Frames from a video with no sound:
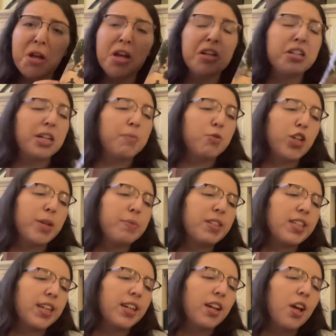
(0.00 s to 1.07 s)
named
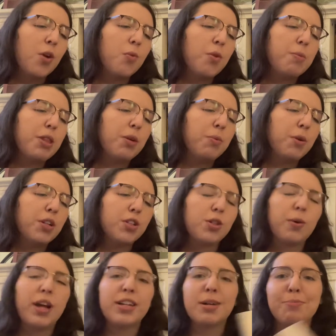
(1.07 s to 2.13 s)
Jameson will be the ones who
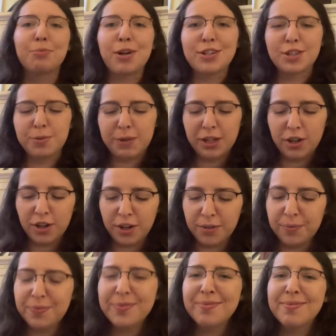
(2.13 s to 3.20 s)
end up rescuing her.
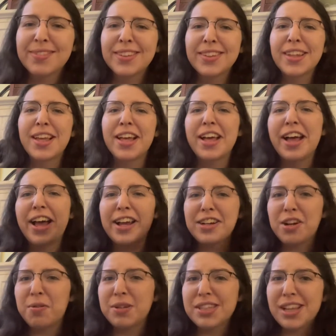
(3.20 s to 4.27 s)
I
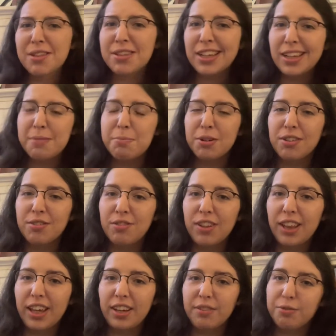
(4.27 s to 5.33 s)
know it sounds like a book for
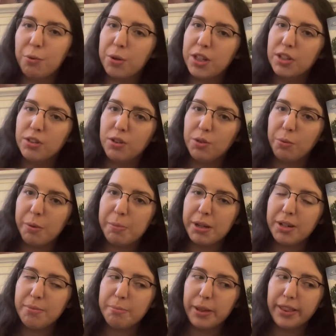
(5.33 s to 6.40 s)
like 40-year-old
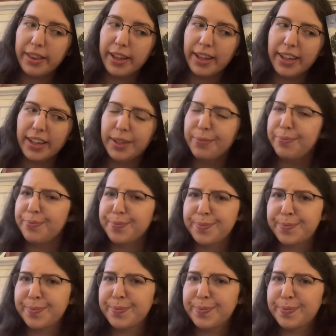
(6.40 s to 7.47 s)
women, but like
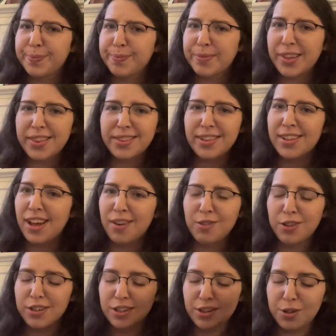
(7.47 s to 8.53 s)
the
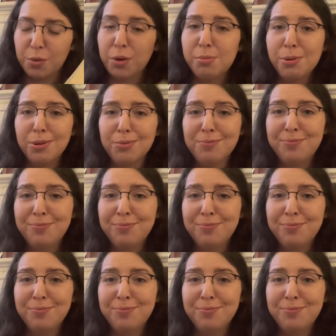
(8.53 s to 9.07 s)
cover is adorable.